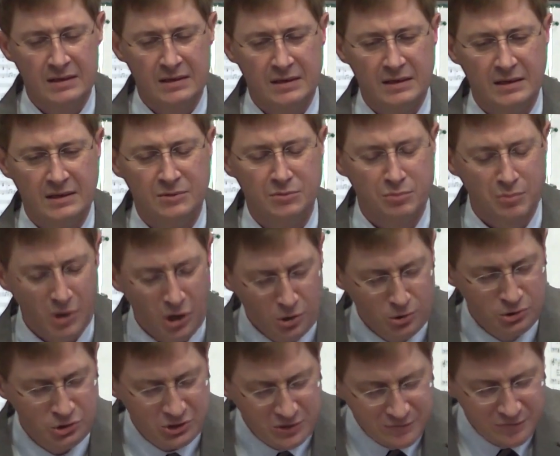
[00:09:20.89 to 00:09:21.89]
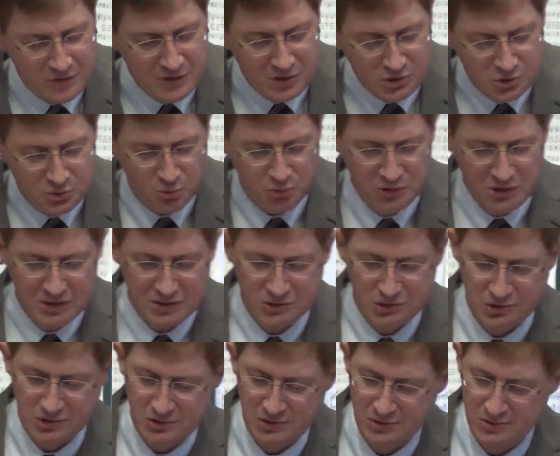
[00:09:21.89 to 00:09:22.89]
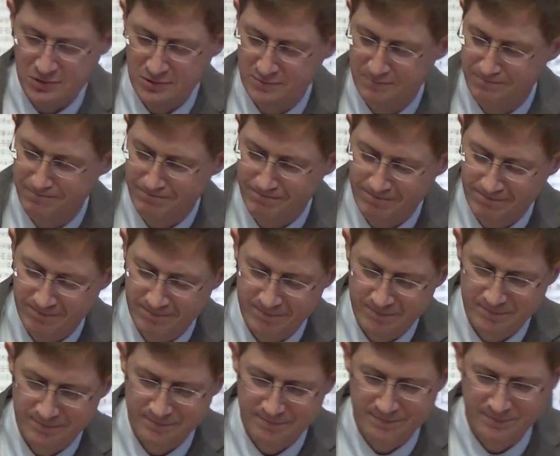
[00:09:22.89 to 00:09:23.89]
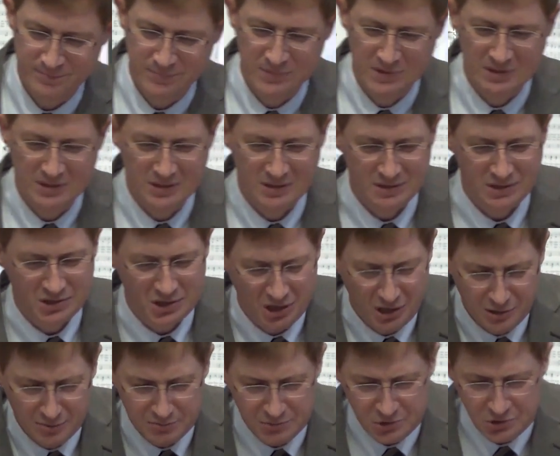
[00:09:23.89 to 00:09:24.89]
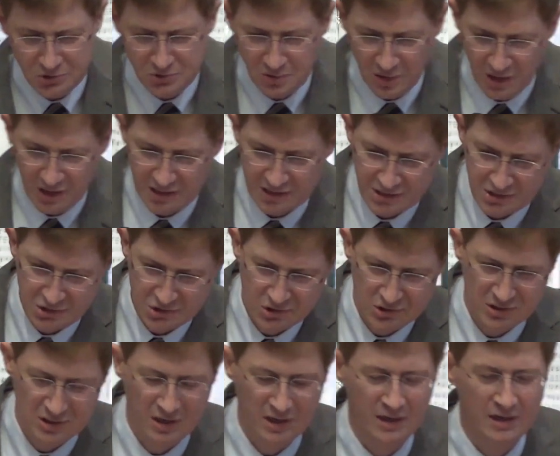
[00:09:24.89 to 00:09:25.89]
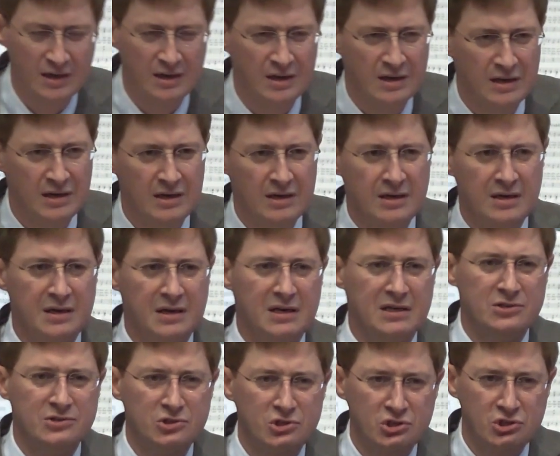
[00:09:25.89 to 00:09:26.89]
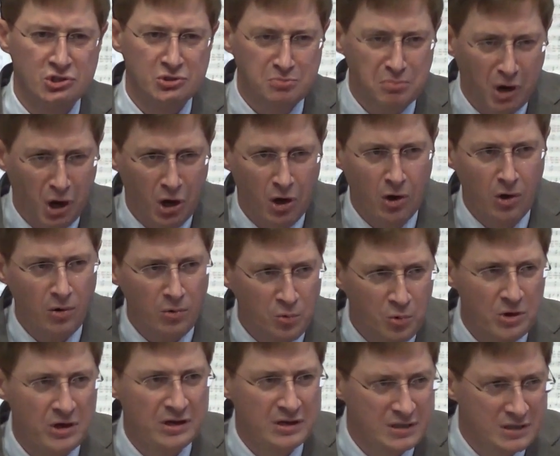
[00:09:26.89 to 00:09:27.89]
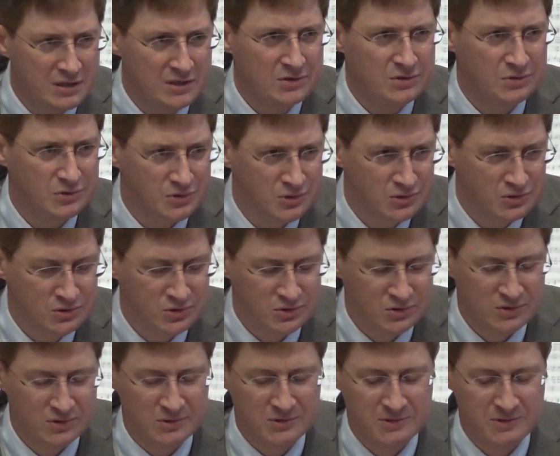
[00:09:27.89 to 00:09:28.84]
And most of these risks come to us in small ways,